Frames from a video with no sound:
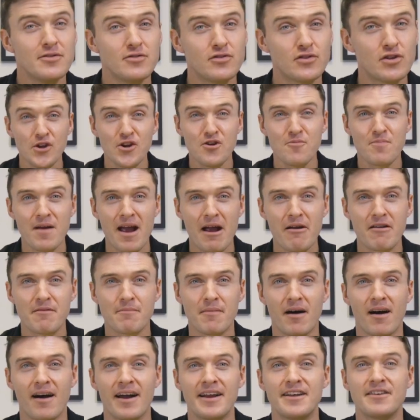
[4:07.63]
Do bear in
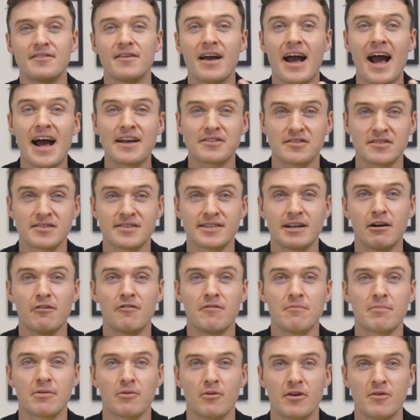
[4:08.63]
mind, as a
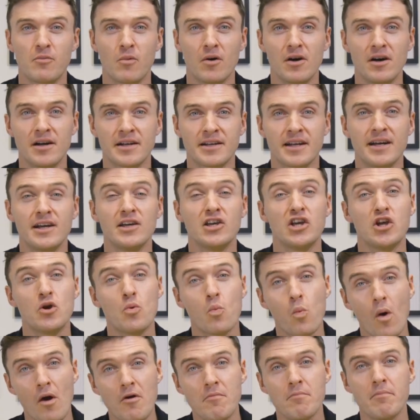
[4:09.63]
self-employed worker, you
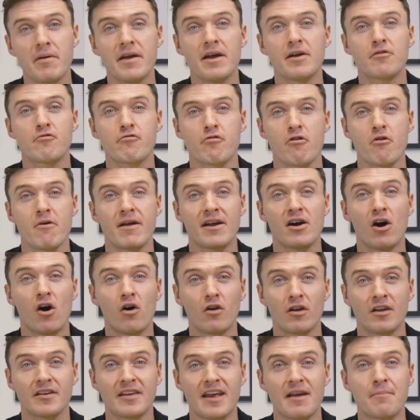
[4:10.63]
won't be accruing
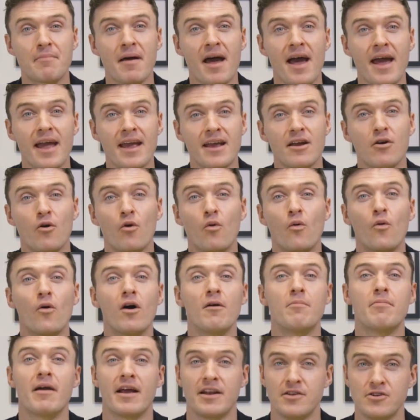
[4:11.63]
holiday pay or
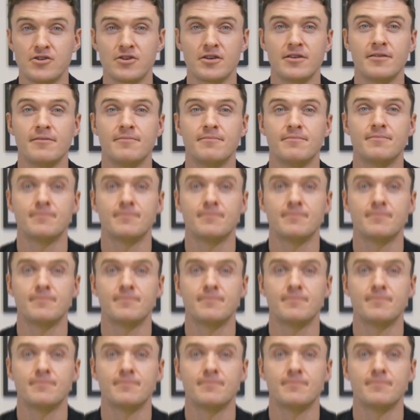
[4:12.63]
a pension.